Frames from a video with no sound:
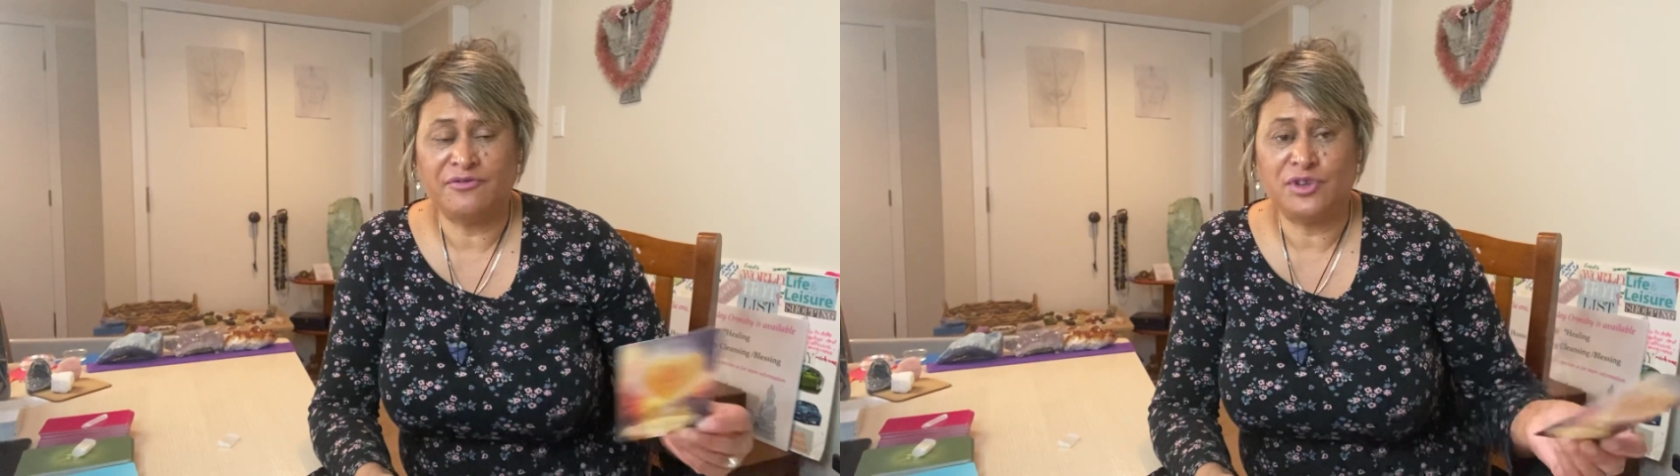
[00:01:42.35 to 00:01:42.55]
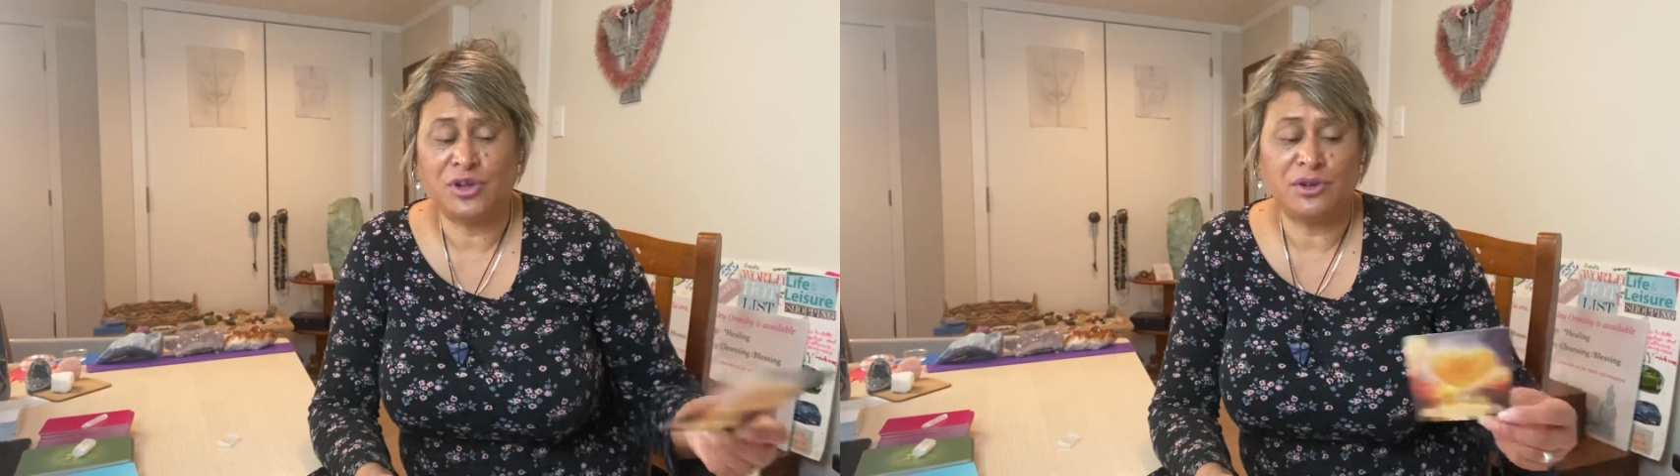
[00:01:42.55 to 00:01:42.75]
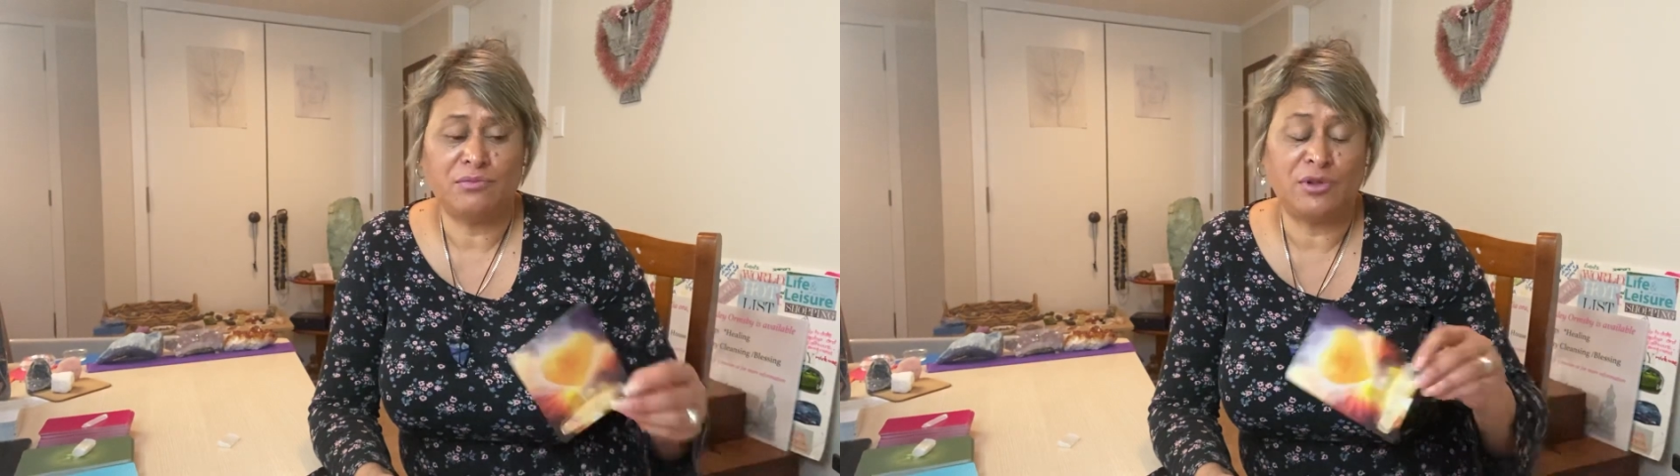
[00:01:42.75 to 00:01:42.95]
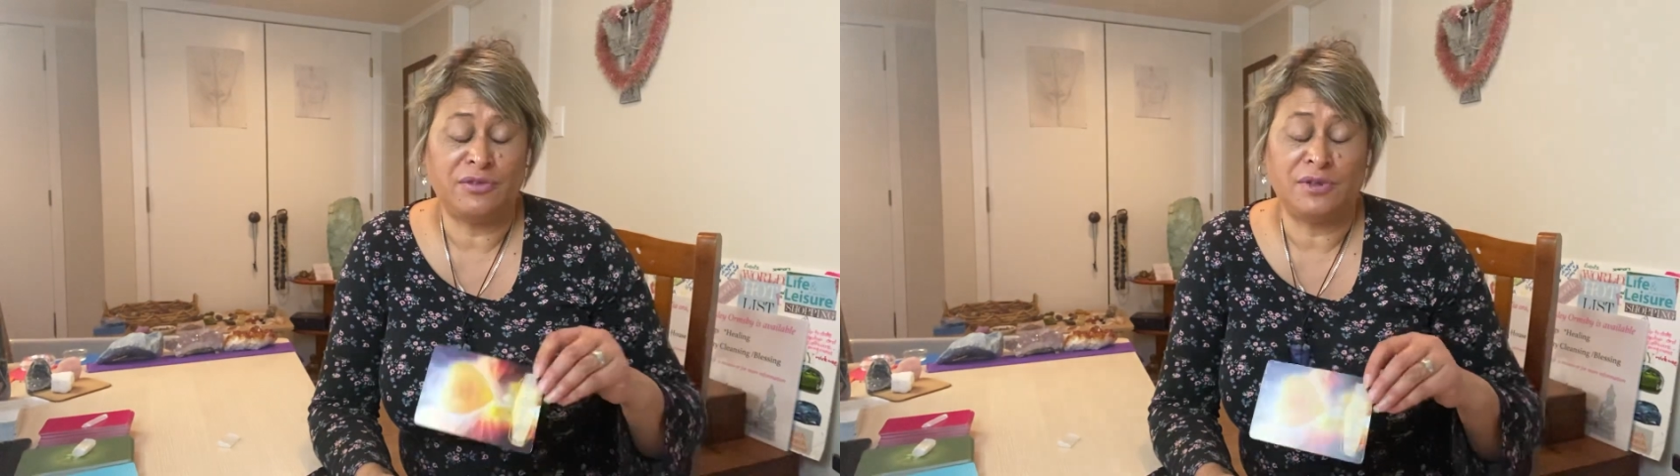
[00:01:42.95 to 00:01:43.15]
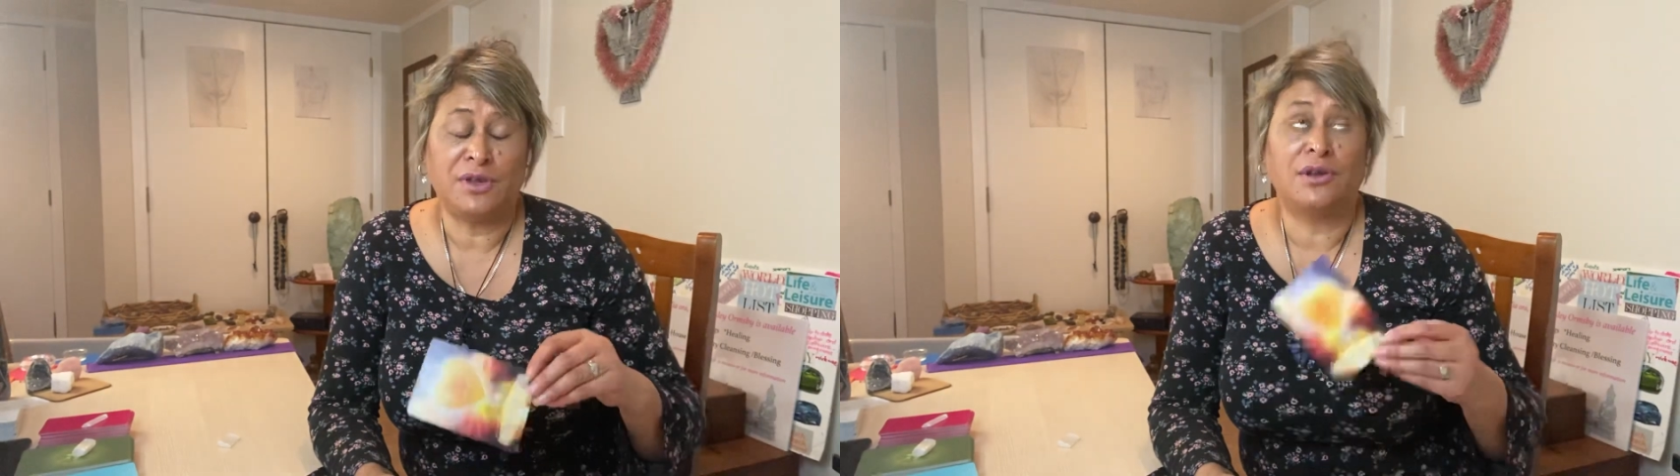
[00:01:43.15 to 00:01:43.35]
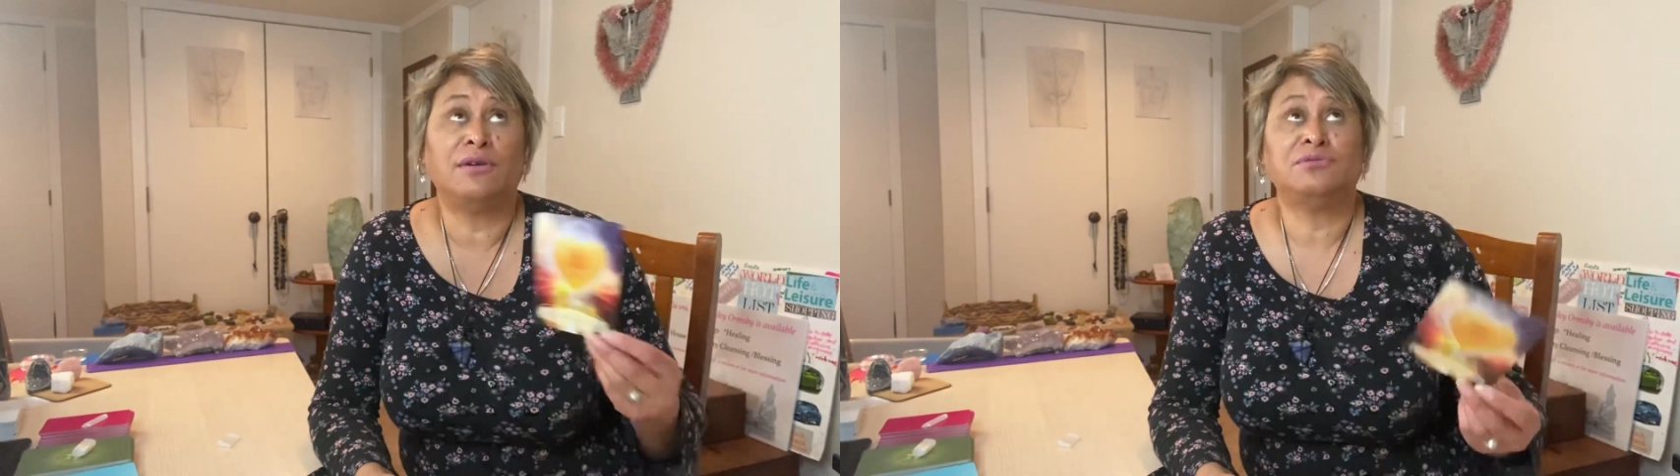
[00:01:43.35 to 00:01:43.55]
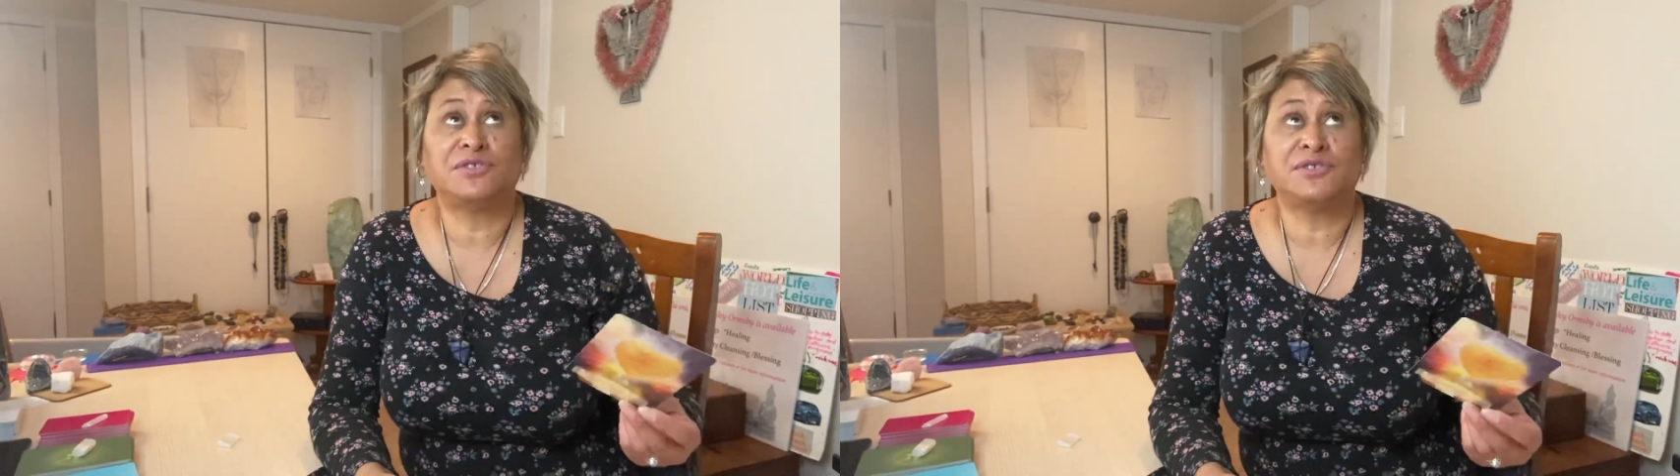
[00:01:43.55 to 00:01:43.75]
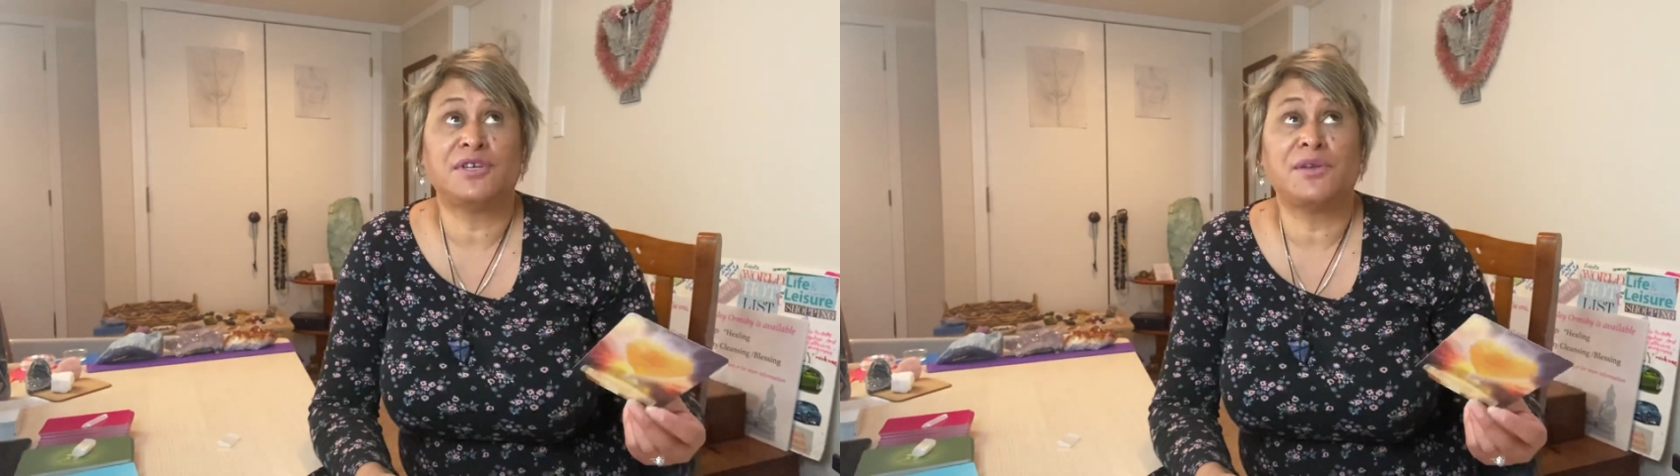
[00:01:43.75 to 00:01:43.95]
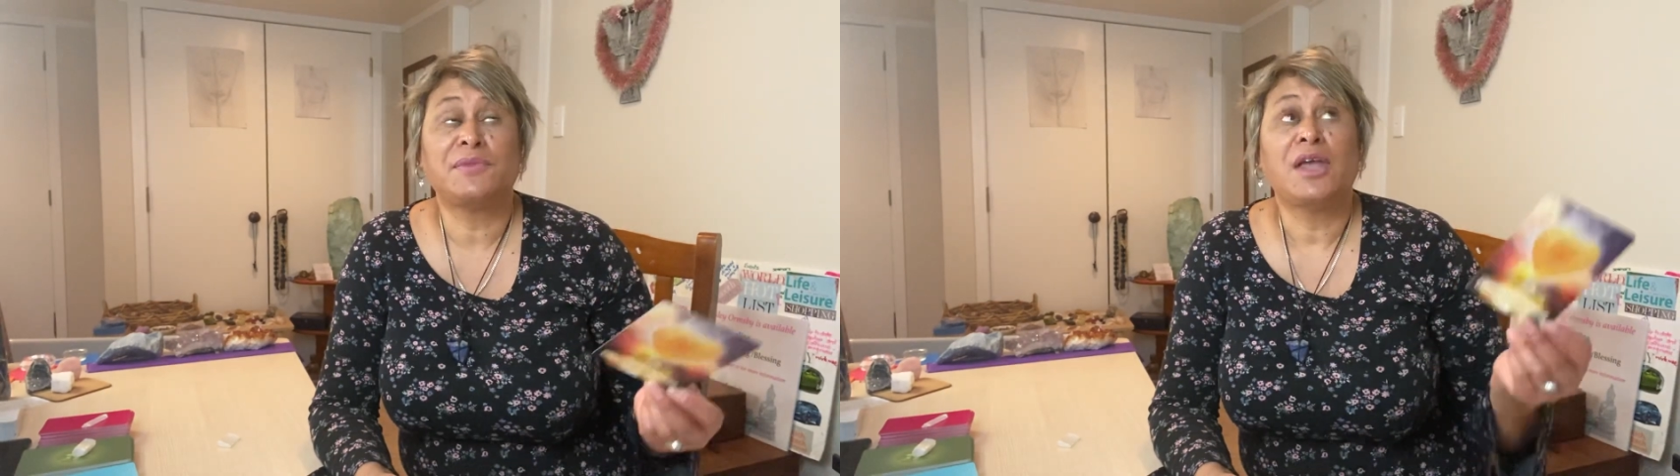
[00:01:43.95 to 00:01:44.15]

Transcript: if you don't, you know, I'm just thinking,